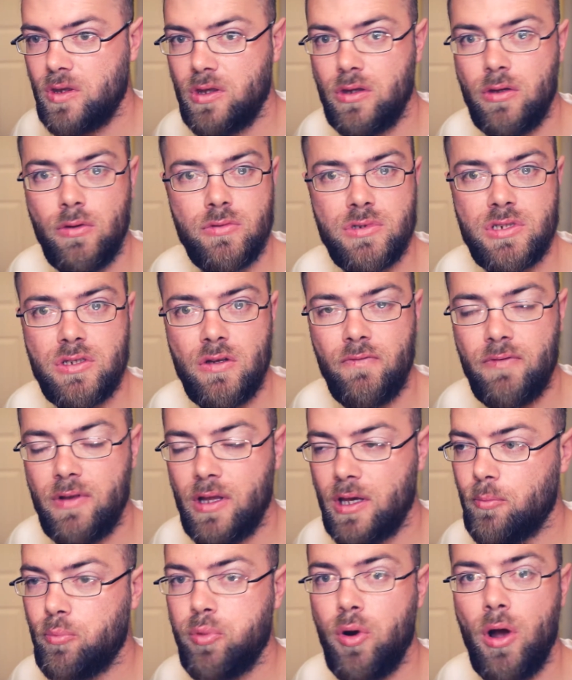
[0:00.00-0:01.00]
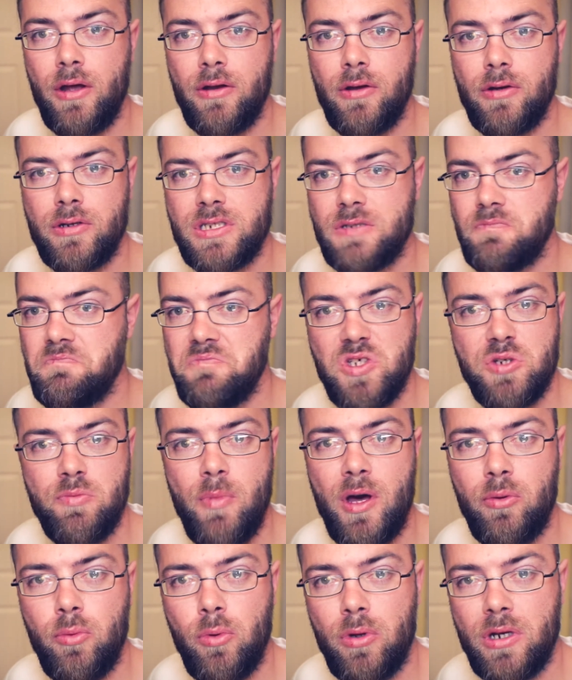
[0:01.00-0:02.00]
doing stuff like products, doesn't
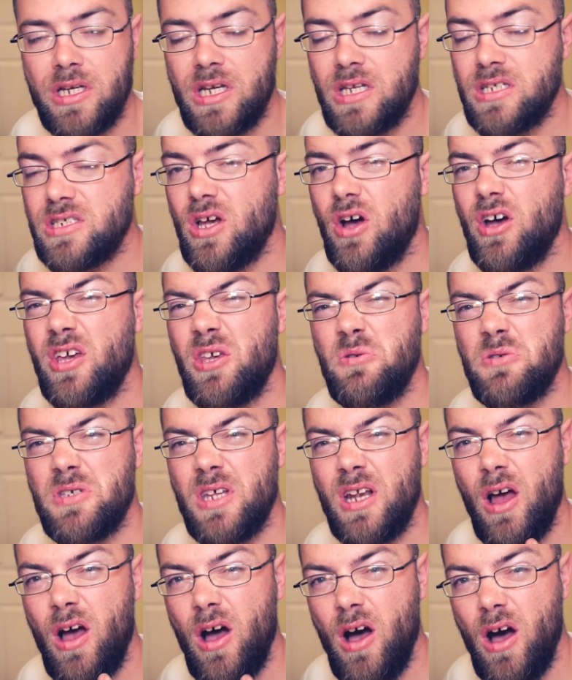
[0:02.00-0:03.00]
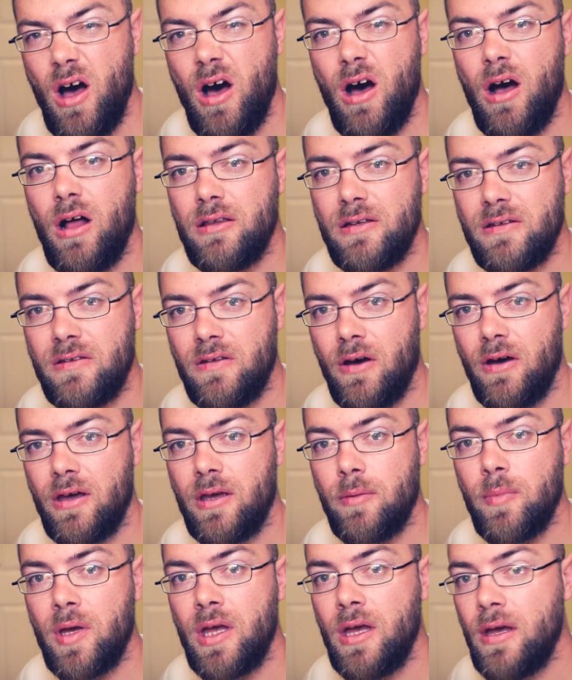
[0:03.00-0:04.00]
matter what it is. I use it all the
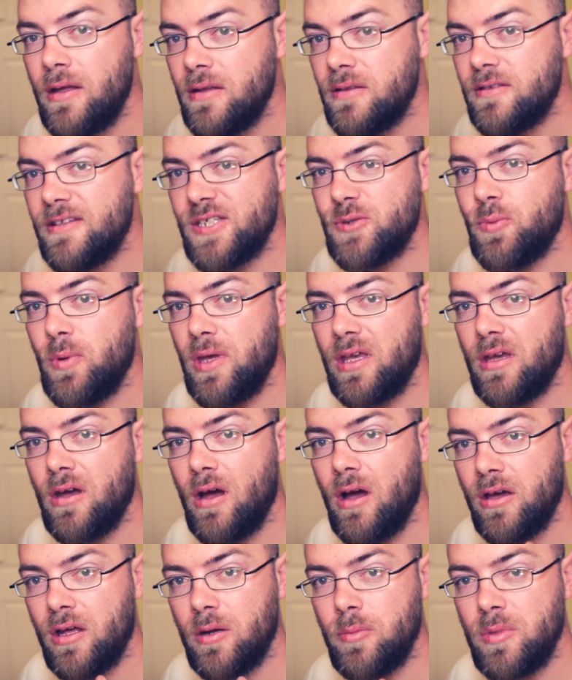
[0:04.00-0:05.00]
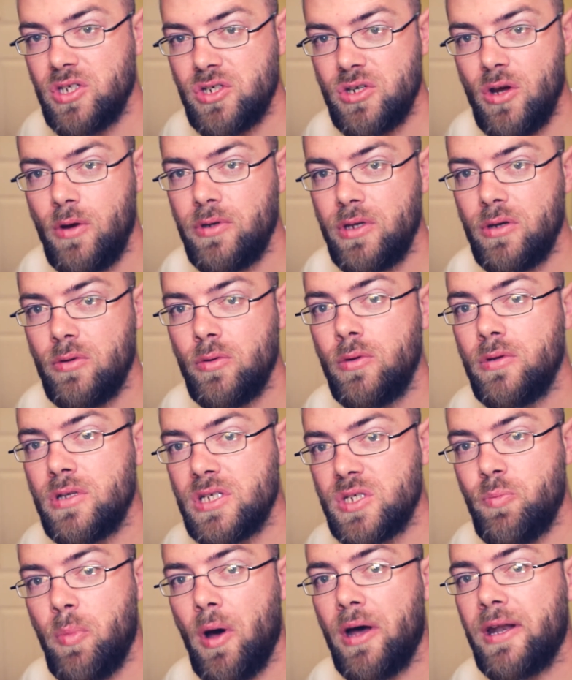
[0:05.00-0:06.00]
time. This week I'm going to be showing you the
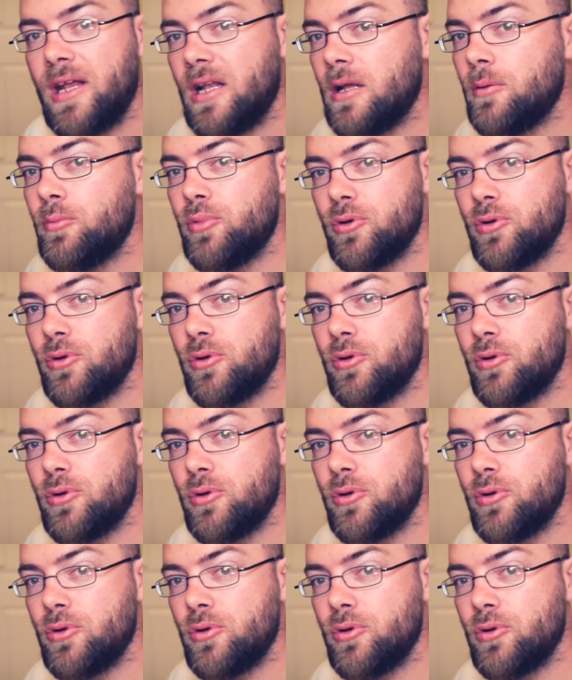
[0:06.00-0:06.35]
spot healing